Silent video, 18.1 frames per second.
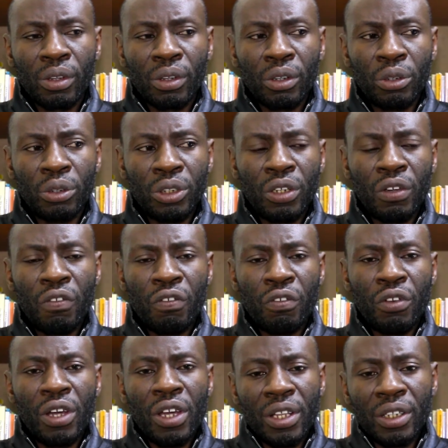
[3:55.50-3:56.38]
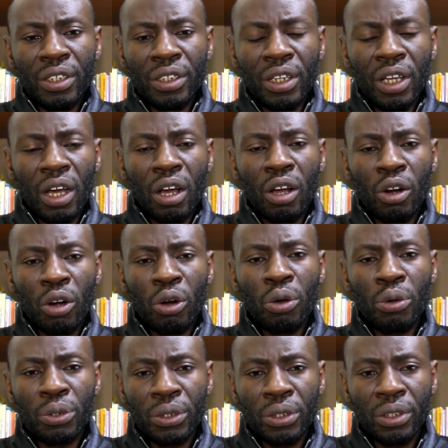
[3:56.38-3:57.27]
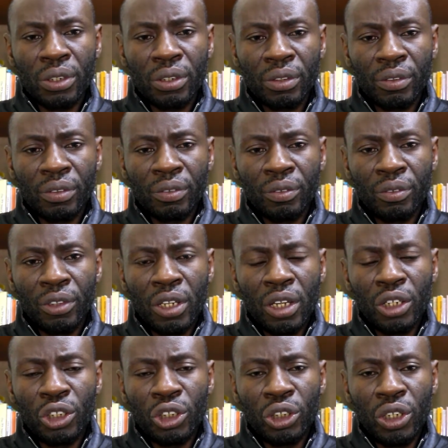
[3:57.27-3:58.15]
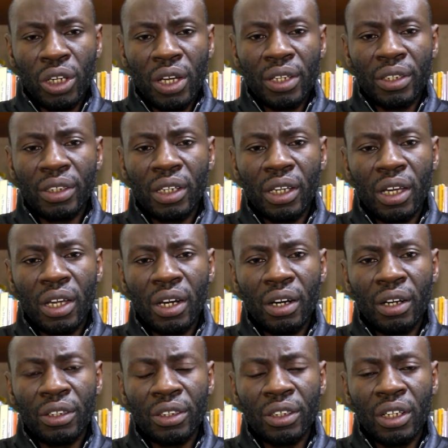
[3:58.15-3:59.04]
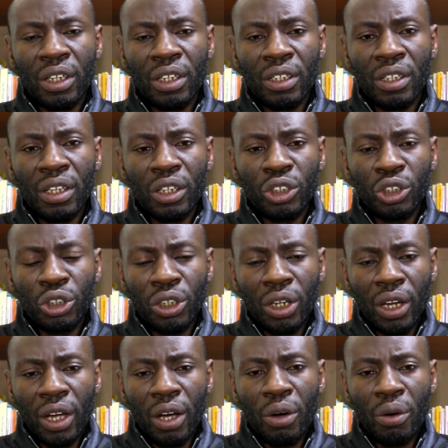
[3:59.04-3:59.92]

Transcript: You see, friends are close. They share secrets. They share